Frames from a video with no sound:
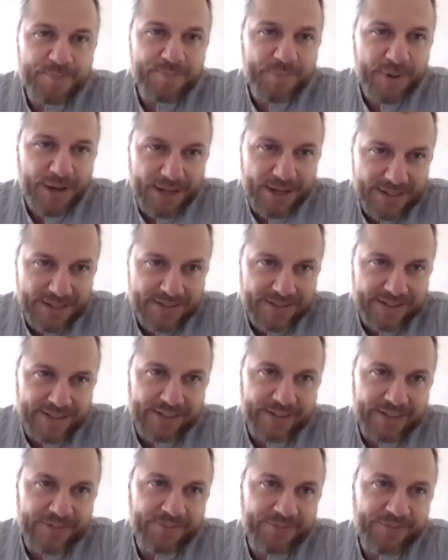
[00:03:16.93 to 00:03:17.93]

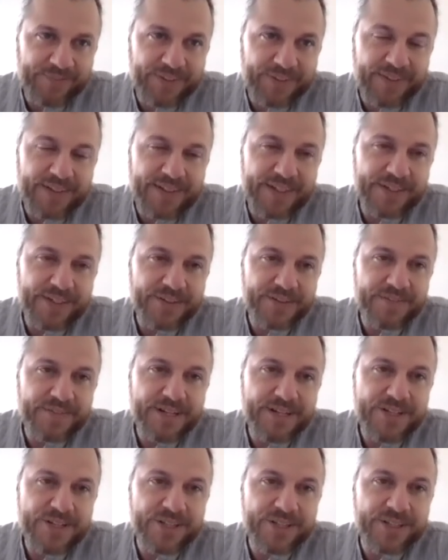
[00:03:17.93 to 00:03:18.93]
piloting the
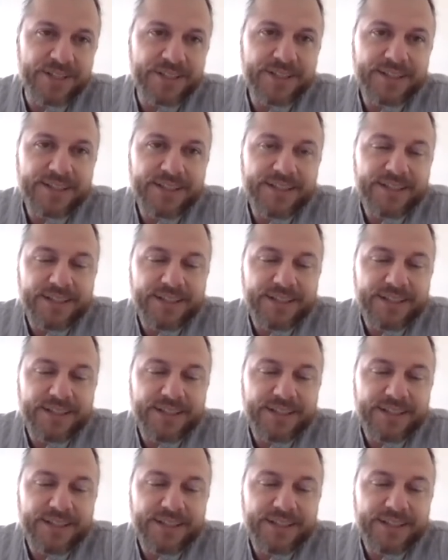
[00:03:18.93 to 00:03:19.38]
intervention,